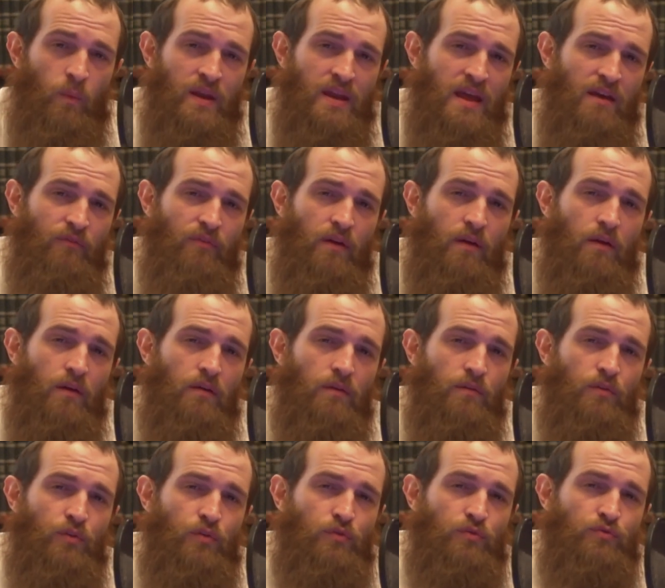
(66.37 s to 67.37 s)
We never
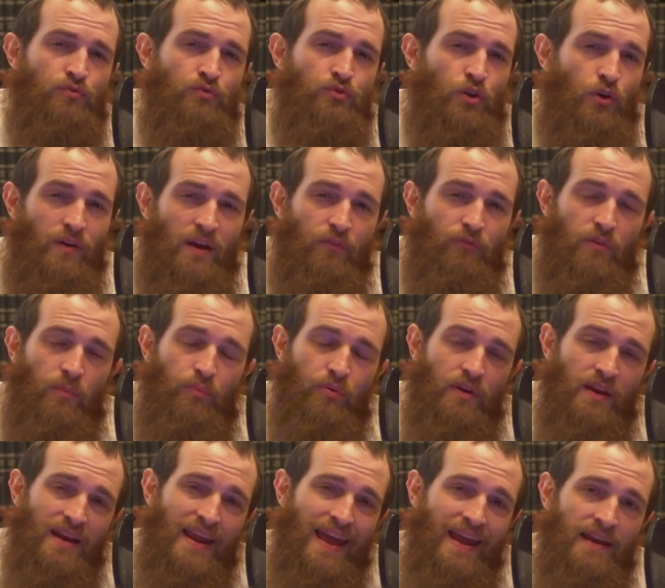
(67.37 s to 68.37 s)
don't have to
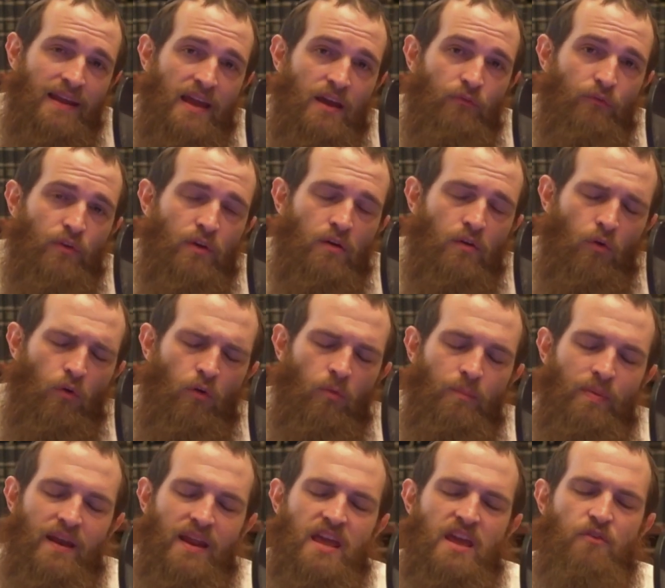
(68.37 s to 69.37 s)
put in any effort at all.
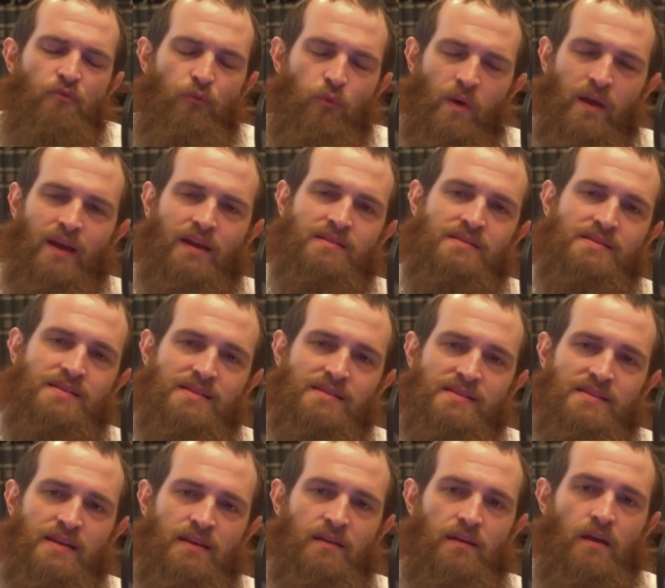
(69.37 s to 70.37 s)
But if we're
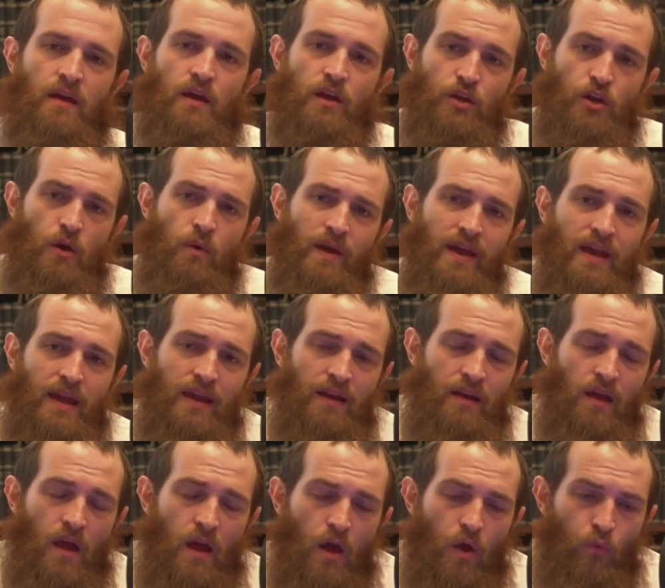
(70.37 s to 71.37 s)
consistent, it
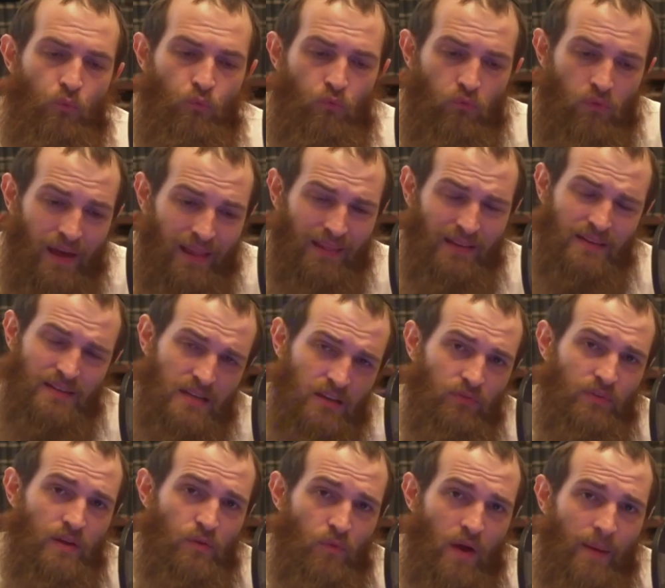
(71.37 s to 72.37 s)
can
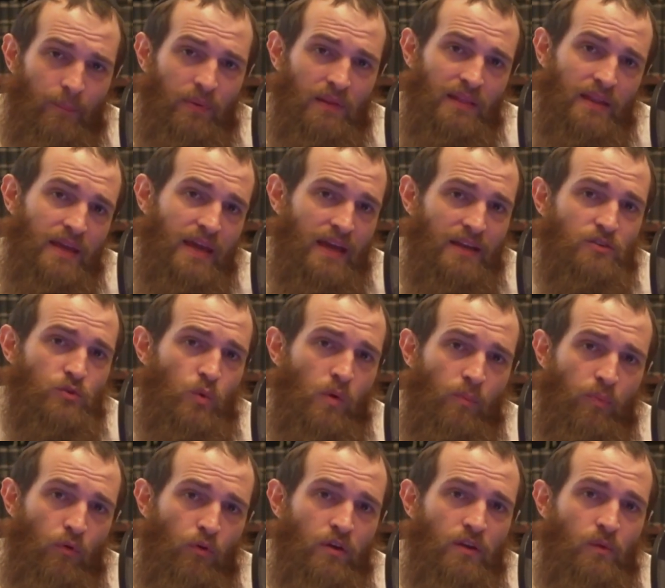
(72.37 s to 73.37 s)
relatively rapidly get to a
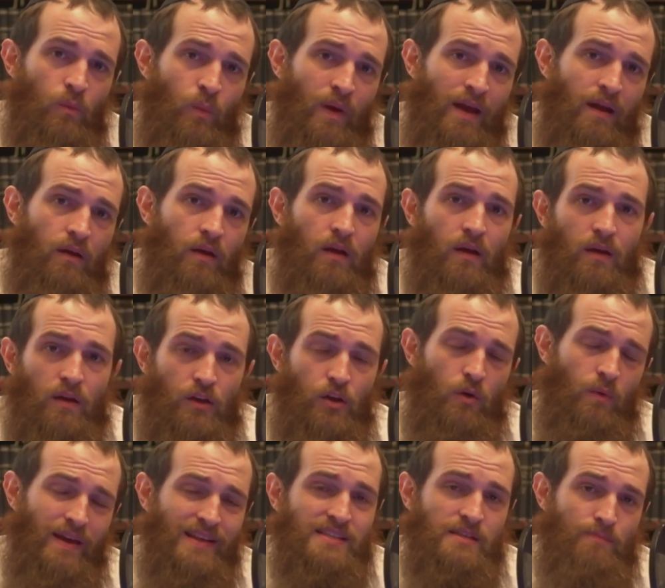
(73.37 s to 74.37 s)
point where,
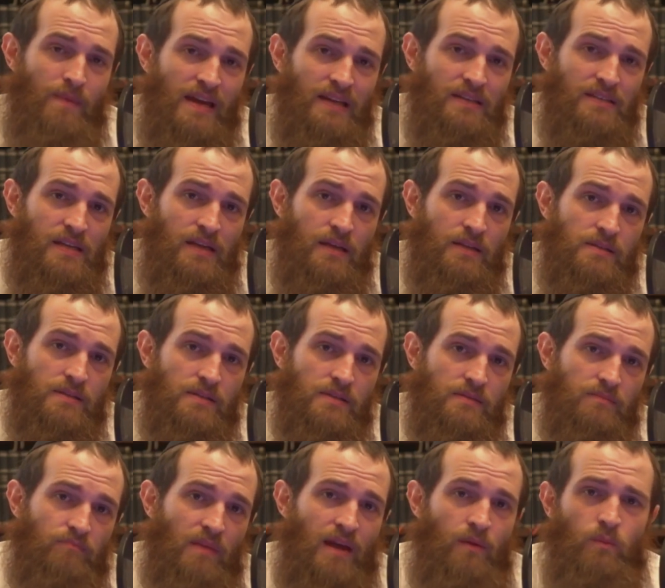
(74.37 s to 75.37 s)
it's
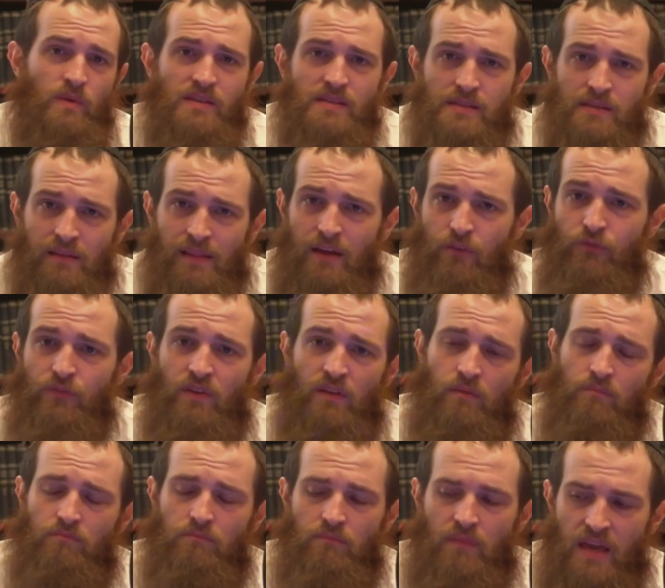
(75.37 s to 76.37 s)
maintenance and we still have
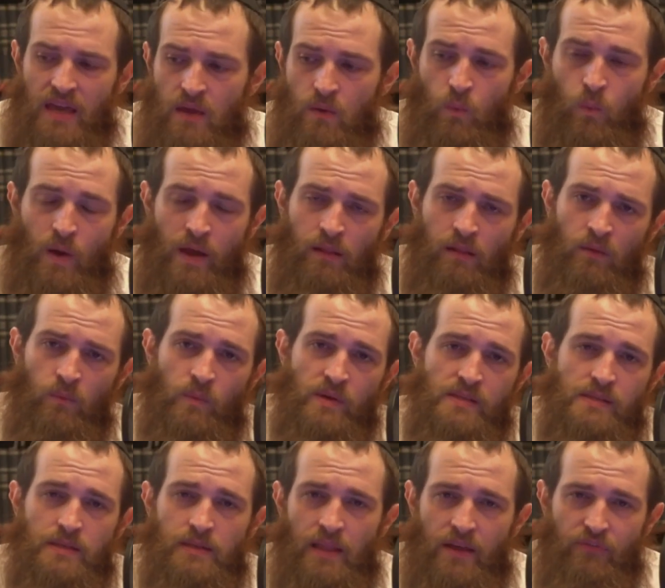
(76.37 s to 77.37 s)
to eat well and we
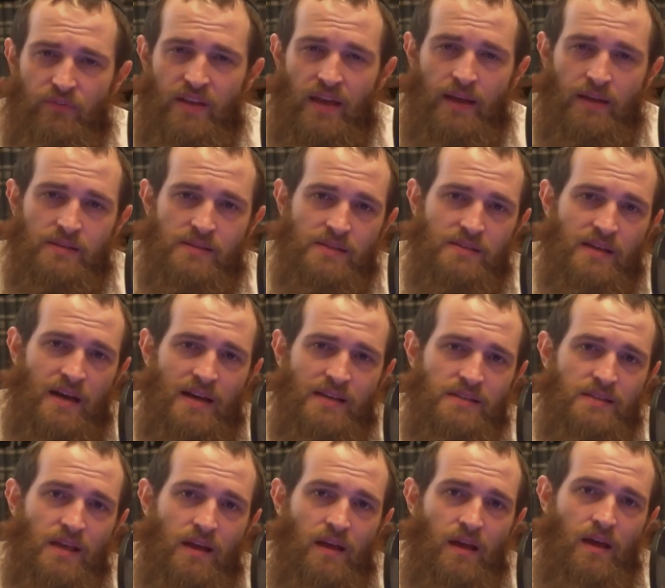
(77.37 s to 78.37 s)
still have to
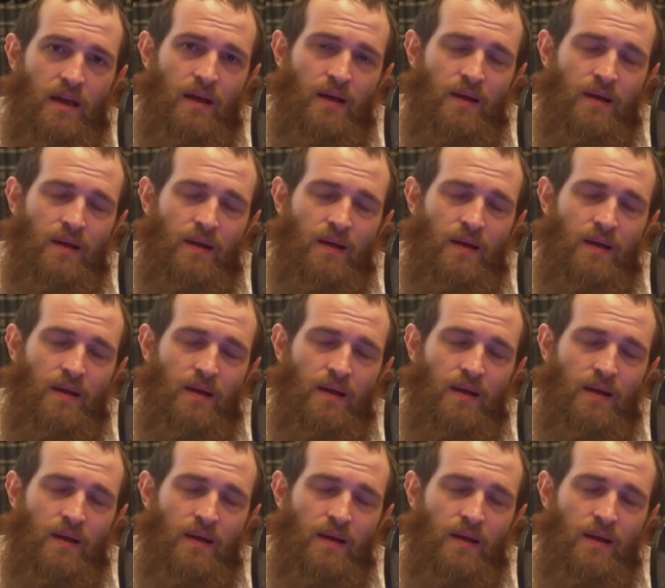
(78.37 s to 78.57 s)
exercise.